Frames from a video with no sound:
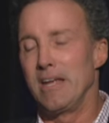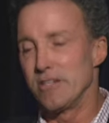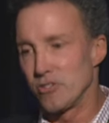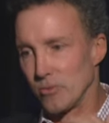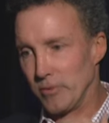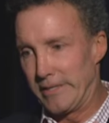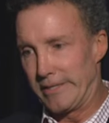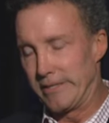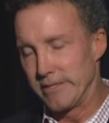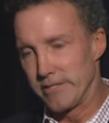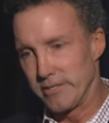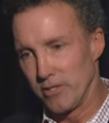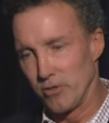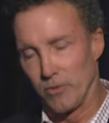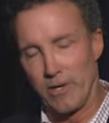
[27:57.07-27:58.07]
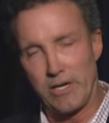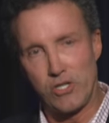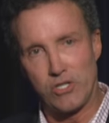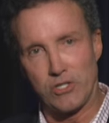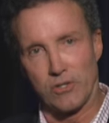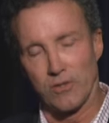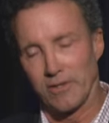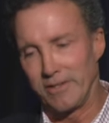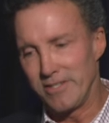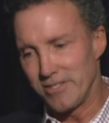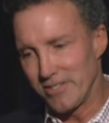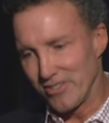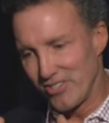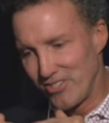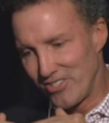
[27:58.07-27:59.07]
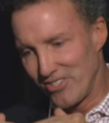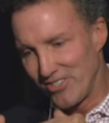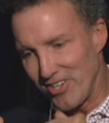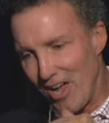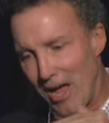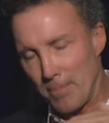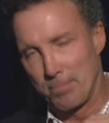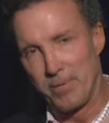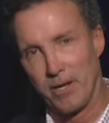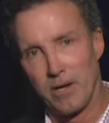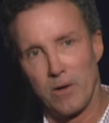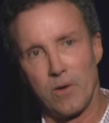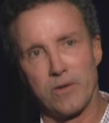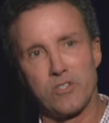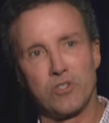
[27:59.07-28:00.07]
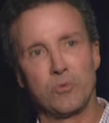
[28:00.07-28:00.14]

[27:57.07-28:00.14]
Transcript: is a reconsideration, or at least a stop on